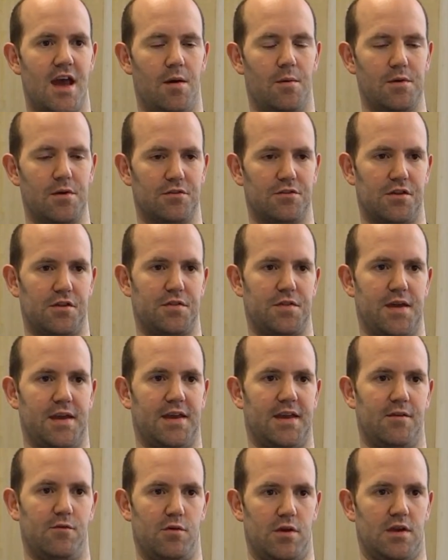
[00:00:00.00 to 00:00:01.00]
we also
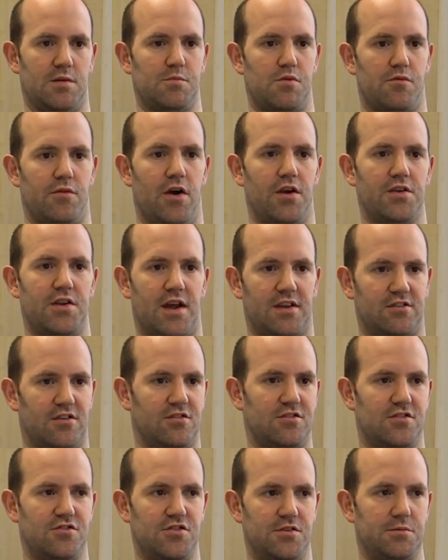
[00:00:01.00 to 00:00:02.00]
think if we can provide
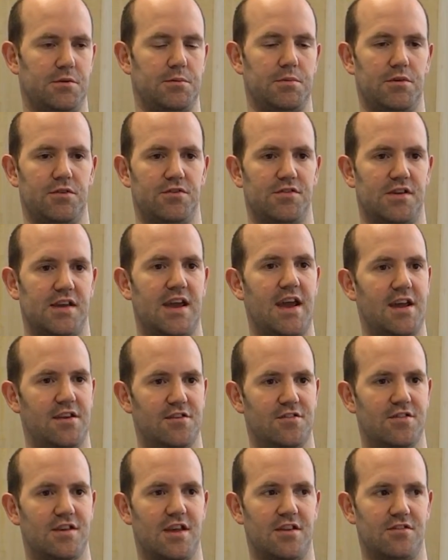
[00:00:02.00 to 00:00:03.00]
access to cheap computers to
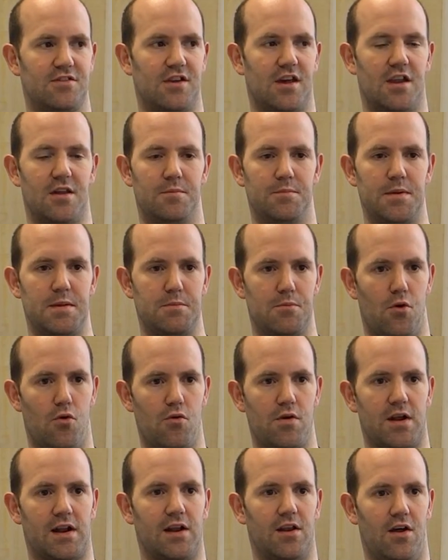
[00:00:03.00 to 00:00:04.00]
kids, kids are going to be
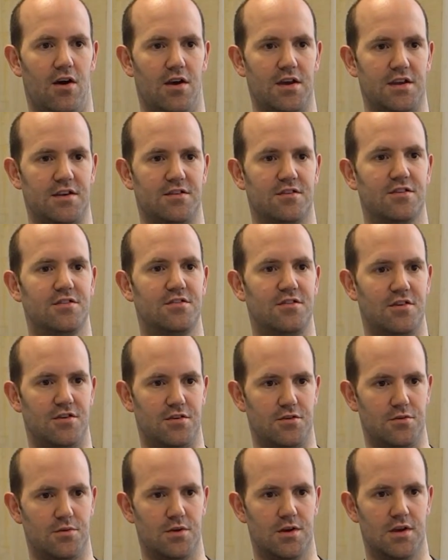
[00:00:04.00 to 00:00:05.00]
more inclined
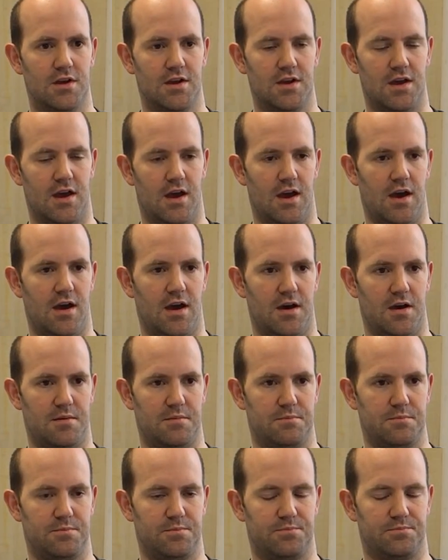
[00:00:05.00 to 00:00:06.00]
to
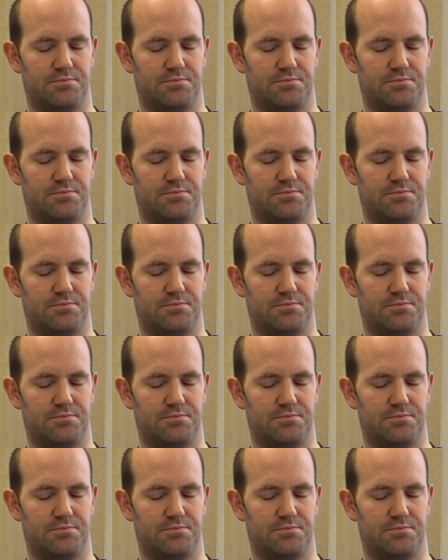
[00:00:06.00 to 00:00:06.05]
um,